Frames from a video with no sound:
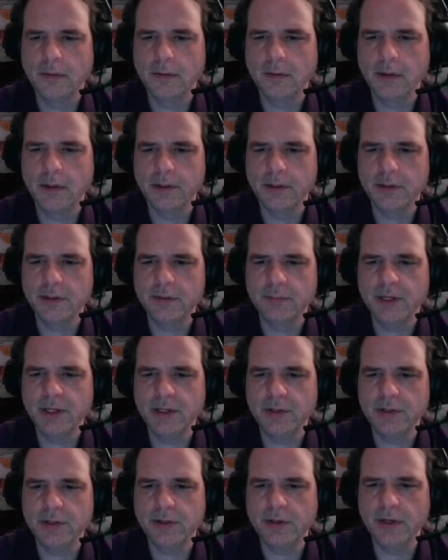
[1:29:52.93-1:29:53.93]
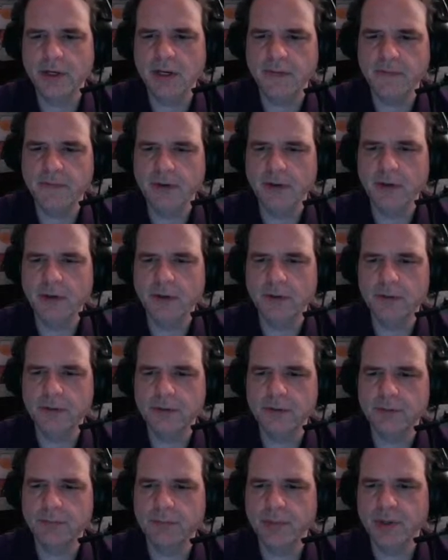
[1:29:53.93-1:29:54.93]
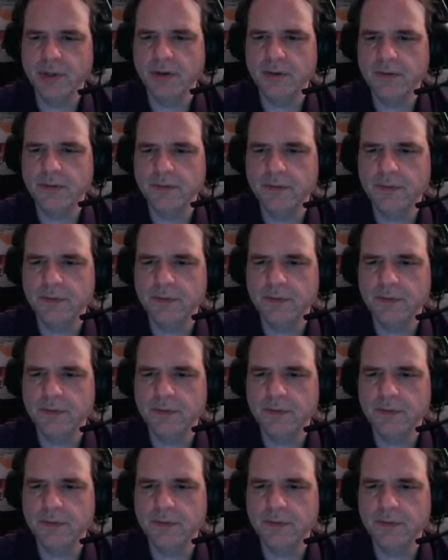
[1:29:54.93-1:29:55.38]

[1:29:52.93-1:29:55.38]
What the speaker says: and just make sure it never goes above.